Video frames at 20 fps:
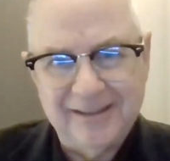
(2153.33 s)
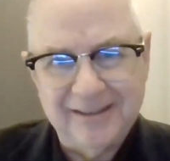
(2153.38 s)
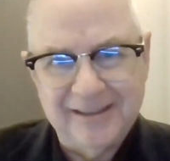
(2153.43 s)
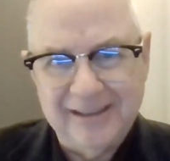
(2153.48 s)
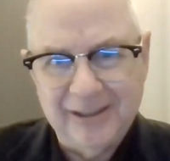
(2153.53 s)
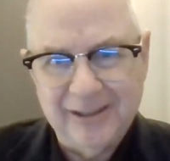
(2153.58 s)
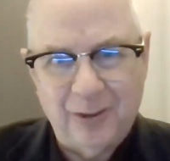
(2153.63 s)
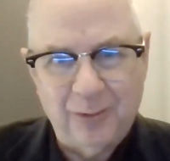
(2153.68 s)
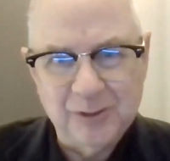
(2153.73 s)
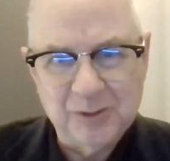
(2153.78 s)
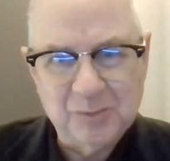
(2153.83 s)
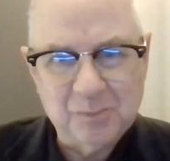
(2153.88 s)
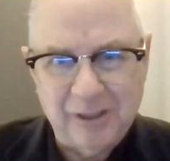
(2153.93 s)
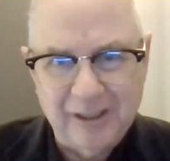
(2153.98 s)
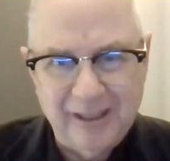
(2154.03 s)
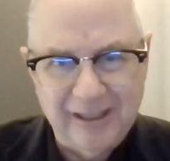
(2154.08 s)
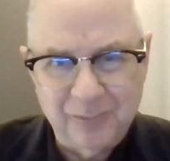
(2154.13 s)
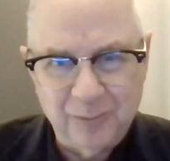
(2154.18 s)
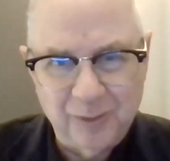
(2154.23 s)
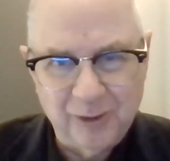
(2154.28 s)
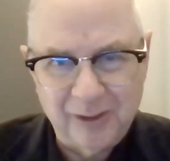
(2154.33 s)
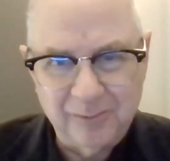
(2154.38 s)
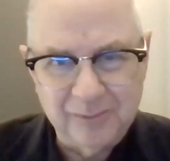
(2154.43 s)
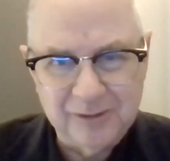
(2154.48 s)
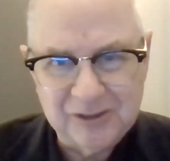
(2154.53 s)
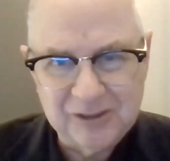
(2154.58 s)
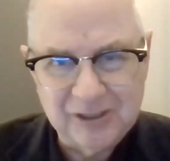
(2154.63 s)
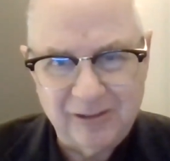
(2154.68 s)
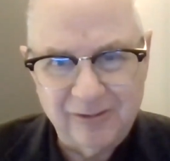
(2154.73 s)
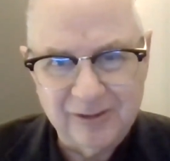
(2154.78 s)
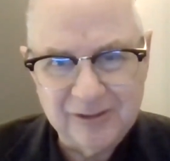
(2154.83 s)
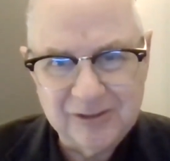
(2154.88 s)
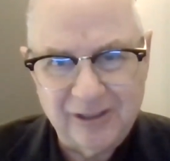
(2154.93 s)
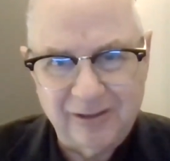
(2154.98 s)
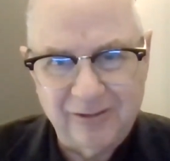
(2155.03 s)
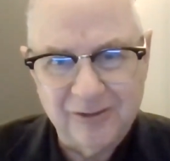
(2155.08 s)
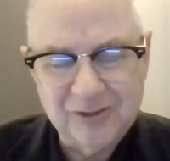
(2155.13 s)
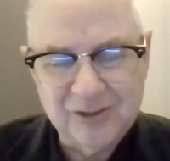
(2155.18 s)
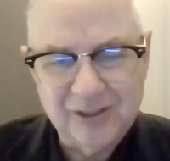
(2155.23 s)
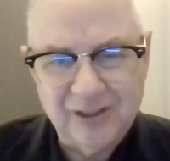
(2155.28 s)
He always played with them, et cetera, et
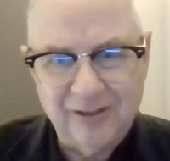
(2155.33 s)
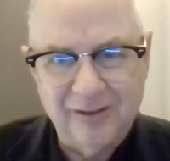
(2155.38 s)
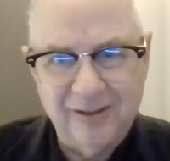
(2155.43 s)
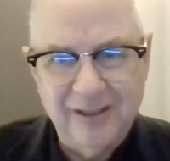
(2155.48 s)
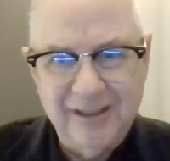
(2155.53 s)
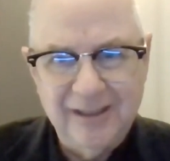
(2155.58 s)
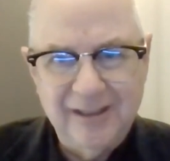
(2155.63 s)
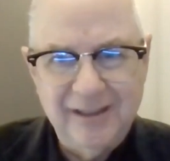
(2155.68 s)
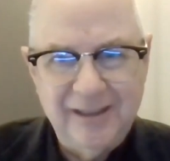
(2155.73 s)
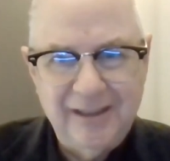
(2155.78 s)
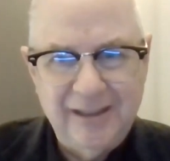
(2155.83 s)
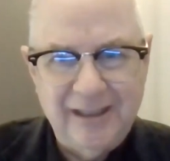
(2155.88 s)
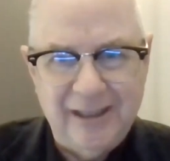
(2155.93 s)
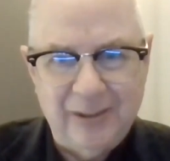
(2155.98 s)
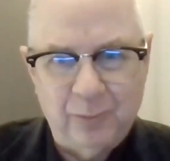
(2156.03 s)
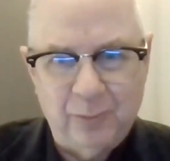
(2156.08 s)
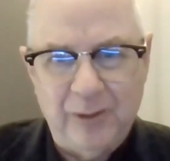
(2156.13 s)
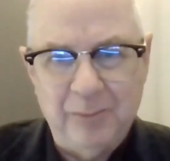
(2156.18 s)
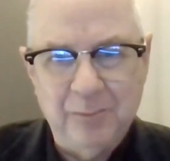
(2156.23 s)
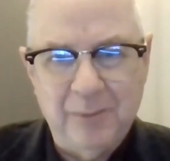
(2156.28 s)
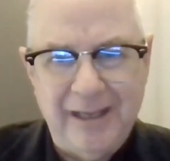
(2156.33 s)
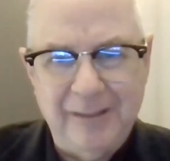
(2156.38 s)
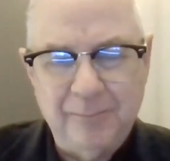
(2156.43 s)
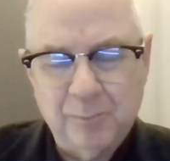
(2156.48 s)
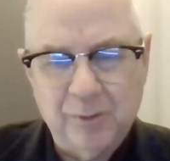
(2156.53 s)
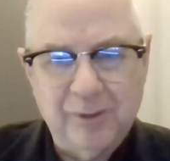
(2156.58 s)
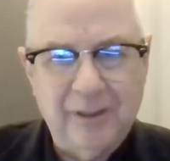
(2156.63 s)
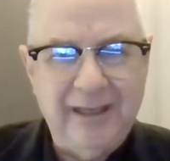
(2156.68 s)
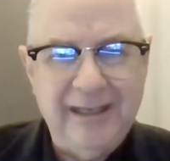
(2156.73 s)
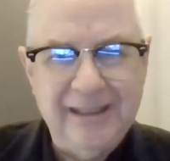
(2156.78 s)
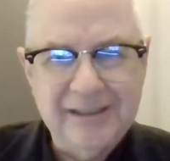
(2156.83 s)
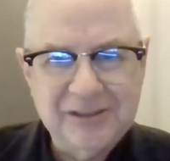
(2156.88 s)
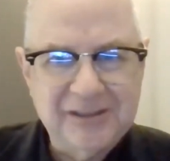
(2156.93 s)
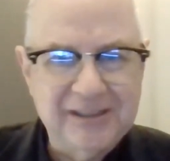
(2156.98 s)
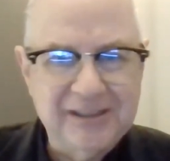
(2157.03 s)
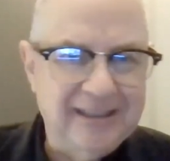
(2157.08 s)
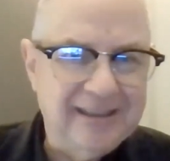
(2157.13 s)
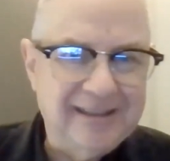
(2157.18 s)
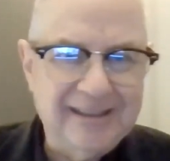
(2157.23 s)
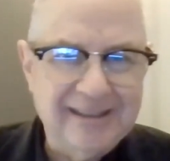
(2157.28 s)
cetera, et cetera. And we made plans
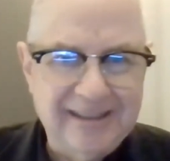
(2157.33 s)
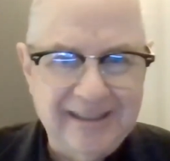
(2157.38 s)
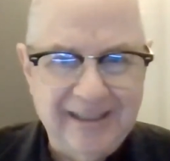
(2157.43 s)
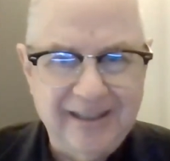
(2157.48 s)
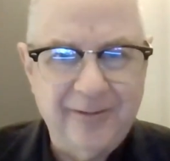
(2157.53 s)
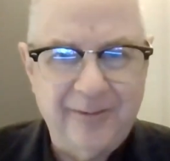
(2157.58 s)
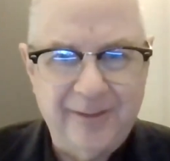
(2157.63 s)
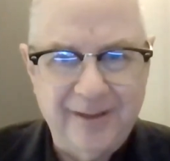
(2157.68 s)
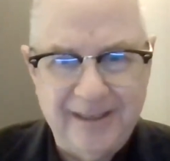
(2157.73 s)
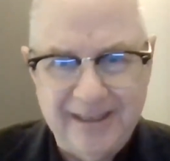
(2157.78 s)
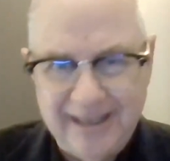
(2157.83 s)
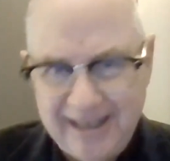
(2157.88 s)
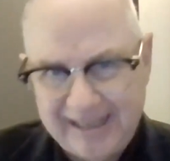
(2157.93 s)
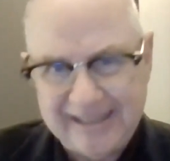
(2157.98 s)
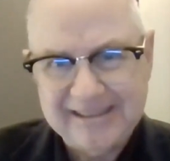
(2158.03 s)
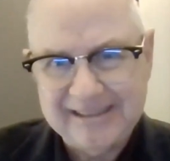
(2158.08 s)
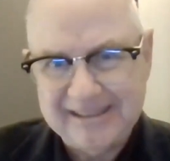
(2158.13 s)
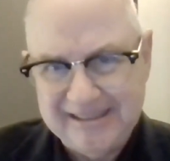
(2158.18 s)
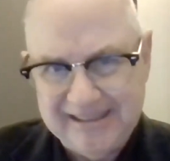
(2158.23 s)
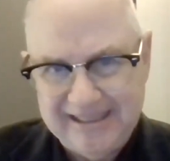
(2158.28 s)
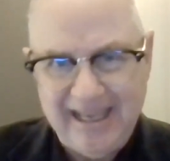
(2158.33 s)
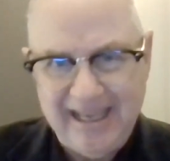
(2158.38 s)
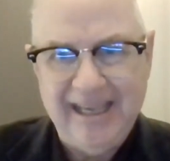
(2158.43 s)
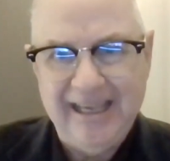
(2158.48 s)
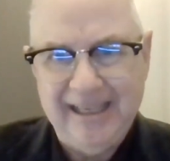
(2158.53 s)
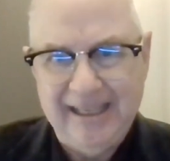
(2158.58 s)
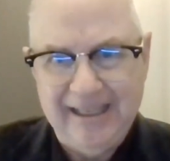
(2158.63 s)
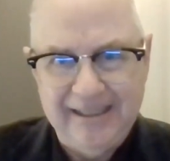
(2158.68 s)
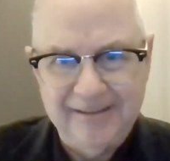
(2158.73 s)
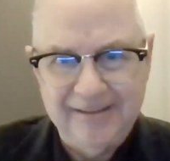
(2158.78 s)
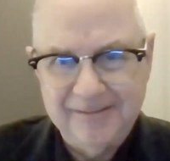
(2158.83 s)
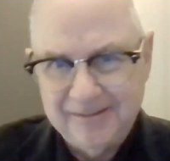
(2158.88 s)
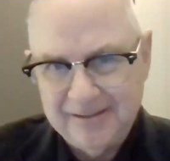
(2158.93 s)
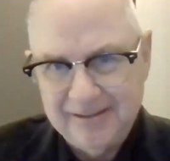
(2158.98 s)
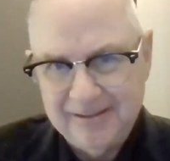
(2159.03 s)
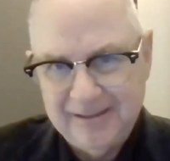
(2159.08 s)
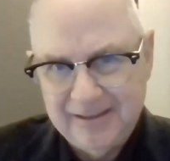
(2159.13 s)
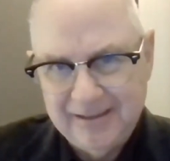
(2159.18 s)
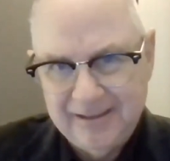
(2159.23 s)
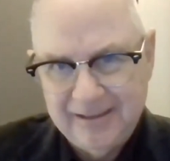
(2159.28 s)
to get together the next day
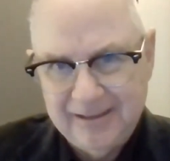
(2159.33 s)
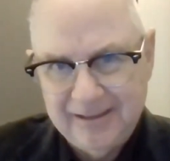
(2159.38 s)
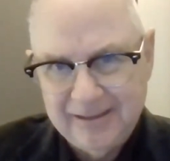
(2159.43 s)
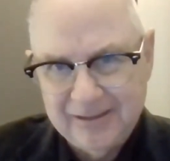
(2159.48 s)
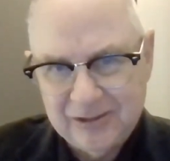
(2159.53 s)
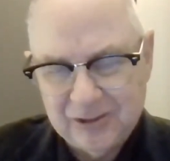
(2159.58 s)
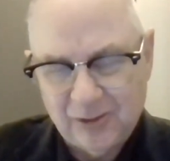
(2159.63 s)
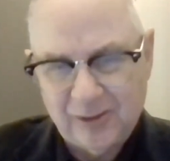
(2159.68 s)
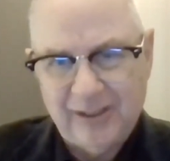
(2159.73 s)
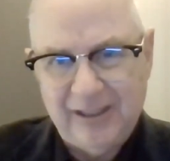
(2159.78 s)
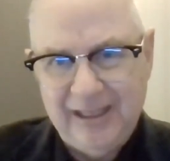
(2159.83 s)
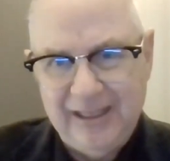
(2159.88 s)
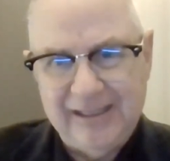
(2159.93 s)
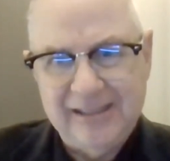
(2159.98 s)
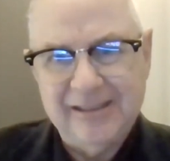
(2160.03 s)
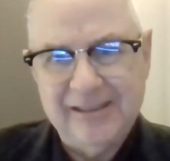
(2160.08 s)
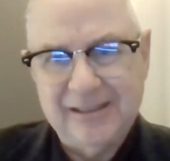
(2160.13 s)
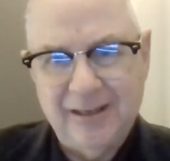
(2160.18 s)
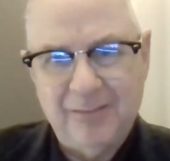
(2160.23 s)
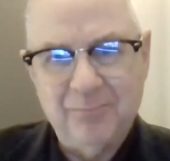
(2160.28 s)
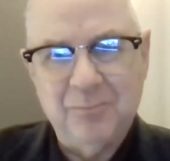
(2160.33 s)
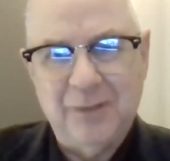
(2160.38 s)
so that he could come